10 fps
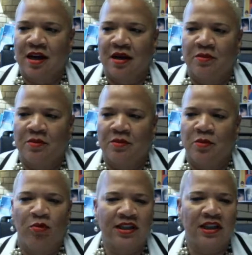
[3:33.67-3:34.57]
we
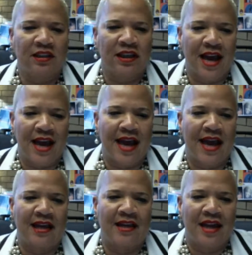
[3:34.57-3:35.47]
recently
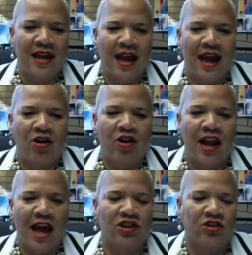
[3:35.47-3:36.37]
had at our
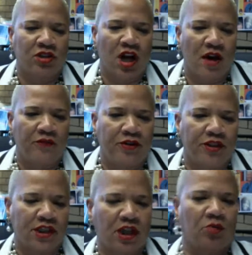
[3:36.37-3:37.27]
national
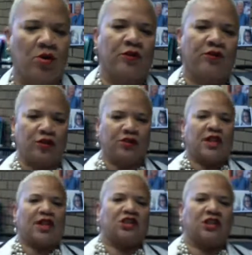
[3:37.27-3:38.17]
conference, there were a few
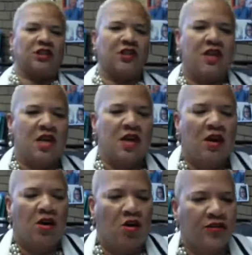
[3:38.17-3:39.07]
sessions
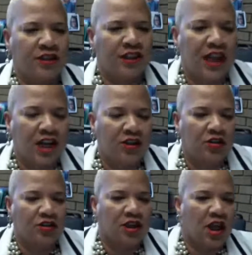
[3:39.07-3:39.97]
on the
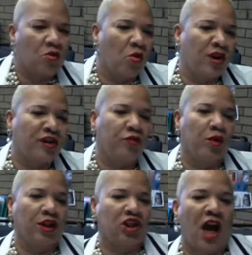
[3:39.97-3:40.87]
standards, one of
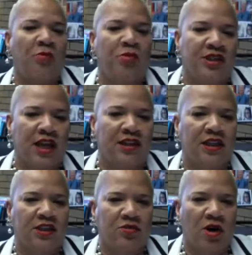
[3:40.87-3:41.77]
which I
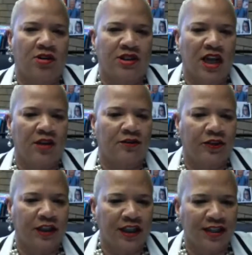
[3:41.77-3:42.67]
presented to our state
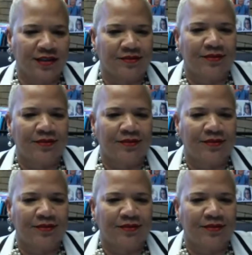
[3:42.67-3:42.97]
affiliates,